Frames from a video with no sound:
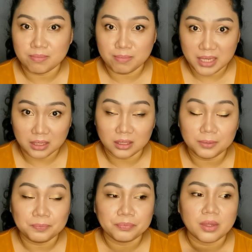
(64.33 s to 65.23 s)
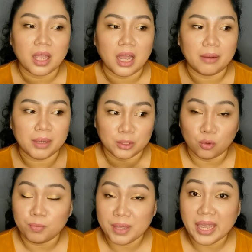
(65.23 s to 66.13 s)
meal at
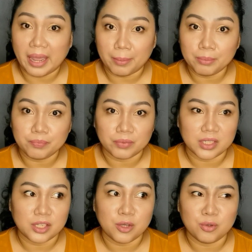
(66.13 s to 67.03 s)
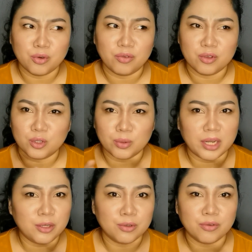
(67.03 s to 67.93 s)
2 p.m. kasi yun yung
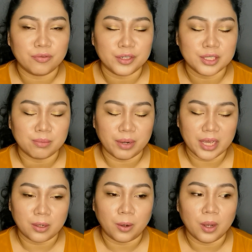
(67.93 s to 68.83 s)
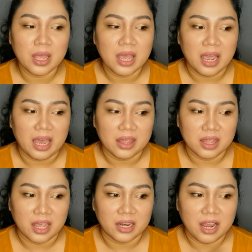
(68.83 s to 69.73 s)
usually yun yung first break ko. And
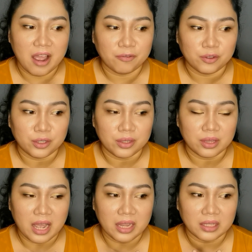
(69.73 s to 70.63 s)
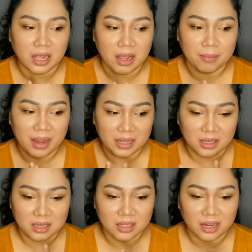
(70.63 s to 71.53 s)
then after that, I
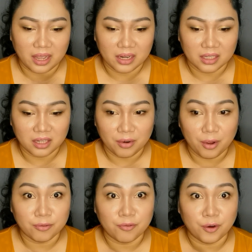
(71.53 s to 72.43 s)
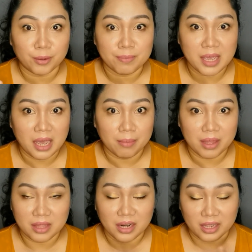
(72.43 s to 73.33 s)
eat again at around 4 p.m.
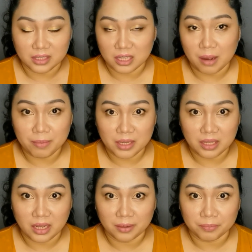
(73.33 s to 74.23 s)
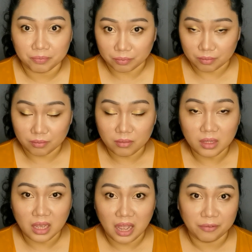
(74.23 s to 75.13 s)
and then I stop eating
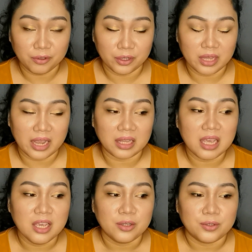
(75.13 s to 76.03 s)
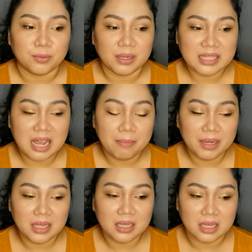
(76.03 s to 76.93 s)
after that. So what's
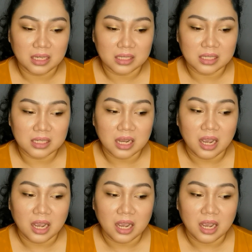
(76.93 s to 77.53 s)
happening is,